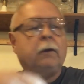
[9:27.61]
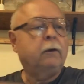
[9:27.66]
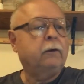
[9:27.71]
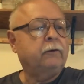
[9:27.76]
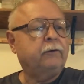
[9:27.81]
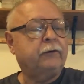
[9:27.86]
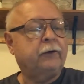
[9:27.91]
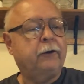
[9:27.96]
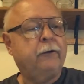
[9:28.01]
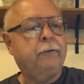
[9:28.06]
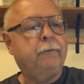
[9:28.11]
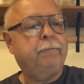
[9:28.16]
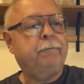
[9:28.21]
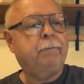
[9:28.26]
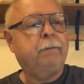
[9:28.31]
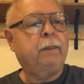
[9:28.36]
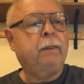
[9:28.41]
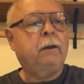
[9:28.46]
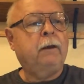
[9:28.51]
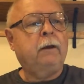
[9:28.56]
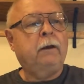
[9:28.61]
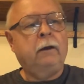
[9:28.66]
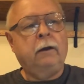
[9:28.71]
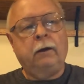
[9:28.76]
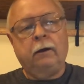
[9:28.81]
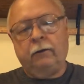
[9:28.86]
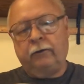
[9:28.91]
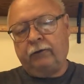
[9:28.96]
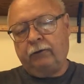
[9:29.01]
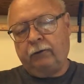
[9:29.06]
So,
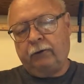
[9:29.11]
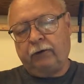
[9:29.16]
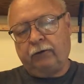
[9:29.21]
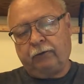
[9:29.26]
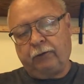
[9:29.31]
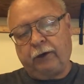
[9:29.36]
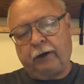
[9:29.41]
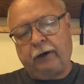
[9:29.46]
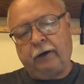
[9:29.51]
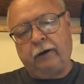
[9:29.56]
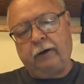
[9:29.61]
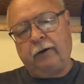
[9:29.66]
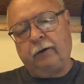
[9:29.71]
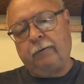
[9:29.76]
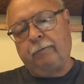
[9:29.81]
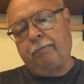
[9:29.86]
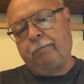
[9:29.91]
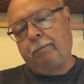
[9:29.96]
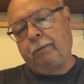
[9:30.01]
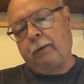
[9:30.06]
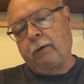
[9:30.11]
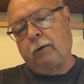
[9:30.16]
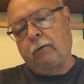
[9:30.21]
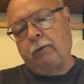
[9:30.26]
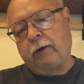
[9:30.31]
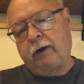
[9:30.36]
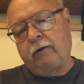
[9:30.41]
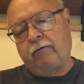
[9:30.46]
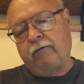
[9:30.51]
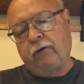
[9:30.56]
let's see what else we got in here. Oh, we
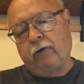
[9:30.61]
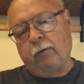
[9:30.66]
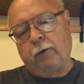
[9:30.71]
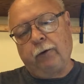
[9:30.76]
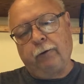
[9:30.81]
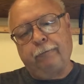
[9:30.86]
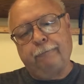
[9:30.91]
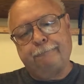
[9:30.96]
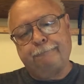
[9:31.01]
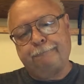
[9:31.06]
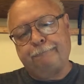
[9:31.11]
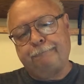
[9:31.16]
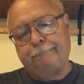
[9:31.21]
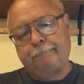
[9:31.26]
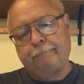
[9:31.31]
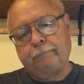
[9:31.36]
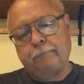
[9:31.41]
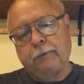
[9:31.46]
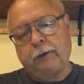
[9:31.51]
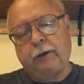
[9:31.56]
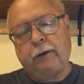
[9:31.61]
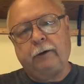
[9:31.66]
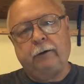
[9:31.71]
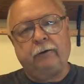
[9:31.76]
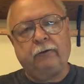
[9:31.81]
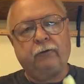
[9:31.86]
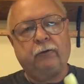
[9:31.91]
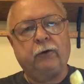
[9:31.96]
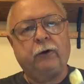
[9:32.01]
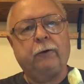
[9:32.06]
got a filbert in here
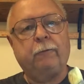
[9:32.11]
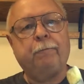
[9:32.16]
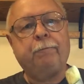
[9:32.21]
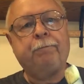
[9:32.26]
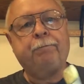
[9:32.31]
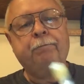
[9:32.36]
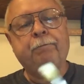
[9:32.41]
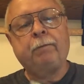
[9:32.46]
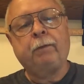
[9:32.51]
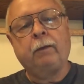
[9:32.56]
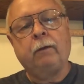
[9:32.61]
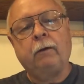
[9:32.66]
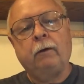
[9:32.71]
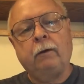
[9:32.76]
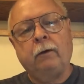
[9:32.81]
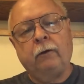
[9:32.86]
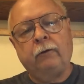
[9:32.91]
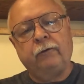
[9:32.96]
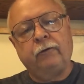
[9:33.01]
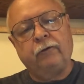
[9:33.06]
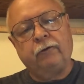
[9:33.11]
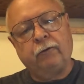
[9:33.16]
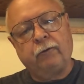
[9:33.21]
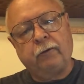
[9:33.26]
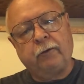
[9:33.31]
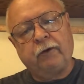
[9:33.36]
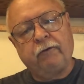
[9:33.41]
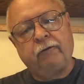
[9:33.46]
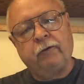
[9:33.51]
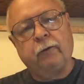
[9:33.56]
as well. So it's one
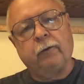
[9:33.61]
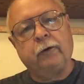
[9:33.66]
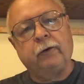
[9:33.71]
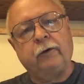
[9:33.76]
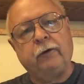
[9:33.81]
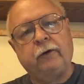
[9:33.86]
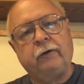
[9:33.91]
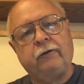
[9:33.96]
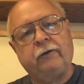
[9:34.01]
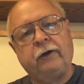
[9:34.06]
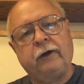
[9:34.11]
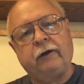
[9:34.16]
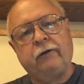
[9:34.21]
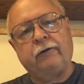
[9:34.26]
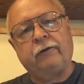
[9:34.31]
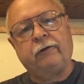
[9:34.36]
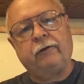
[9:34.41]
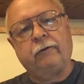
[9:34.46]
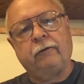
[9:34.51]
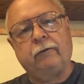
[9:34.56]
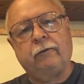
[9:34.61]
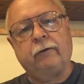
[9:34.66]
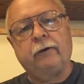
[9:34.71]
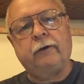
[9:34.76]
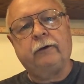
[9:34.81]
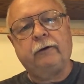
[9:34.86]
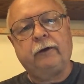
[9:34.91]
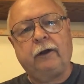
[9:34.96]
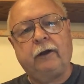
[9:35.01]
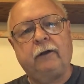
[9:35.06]
of my filbert, and you can see how,
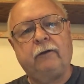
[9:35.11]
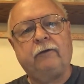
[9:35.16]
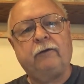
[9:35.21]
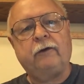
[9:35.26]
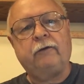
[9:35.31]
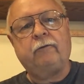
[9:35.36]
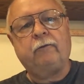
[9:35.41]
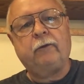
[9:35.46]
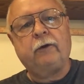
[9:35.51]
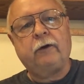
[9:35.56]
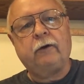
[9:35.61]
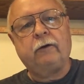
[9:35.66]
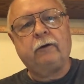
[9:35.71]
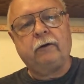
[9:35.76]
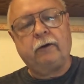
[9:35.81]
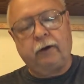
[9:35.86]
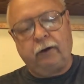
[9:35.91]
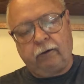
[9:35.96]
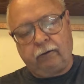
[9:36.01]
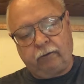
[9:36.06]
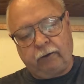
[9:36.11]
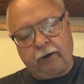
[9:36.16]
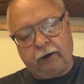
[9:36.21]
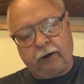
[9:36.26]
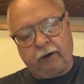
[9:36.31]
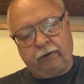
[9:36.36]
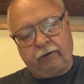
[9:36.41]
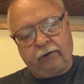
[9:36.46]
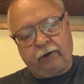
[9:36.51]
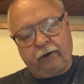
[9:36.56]
well, you can't see it from there. There you go. Now you
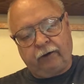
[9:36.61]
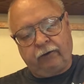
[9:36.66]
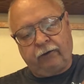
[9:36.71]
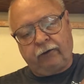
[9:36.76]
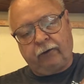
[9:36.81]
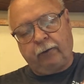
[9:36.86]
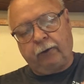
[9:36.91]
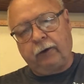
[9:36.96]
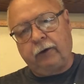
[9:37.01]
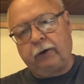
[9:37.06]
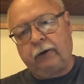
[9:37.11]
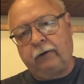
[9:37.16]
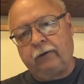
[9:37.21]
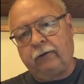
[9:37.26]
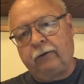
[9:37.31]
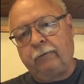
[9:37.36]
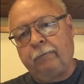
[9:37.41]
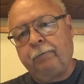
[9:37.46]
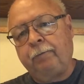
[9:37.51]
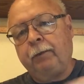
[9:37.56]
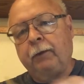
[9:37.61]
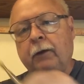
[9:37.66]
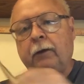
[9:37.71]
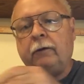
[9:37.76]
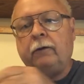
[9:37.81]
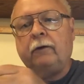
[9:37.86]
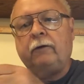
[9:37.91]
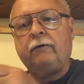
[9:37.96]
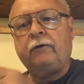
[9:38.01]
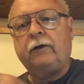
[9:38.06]
can see how supple it is.
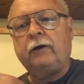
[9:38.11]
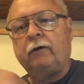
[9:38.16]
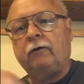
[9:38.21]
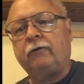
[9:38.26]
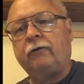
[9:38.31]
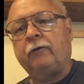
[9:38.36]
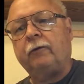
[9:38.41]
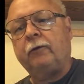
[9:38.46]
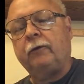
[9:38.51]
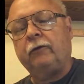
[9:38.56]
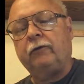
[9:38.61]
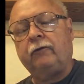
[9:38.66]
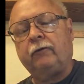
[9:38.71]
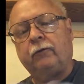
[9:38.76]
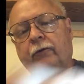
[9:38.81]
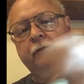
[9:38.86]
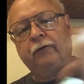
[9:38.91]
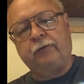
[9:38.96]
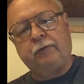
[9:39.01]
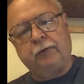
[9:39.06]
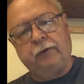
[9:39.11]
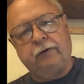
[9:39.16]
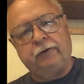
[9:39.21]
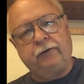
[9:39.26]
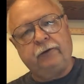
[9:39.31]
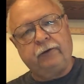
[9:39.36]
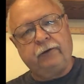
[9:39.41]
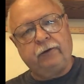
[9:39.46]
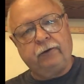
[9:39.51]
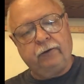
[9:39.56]
You can see how supple this 1-inch brush
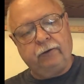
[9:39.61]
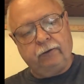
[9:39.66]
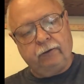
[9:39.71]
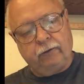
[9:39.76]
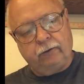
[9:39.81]
is too.